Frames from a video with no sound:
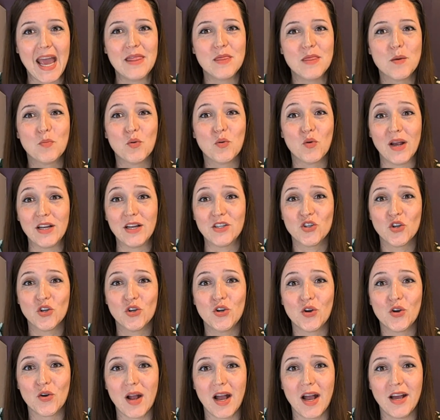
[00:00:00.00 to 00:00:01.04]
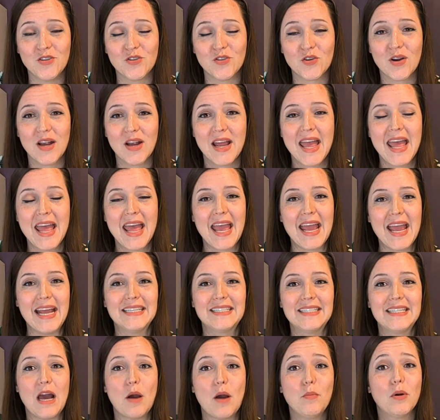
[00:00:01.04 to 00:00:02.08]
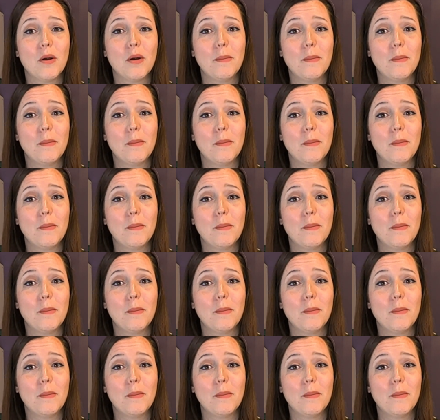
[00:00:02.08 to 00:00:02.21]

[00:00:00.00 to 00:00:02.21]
And the pressure you're under is now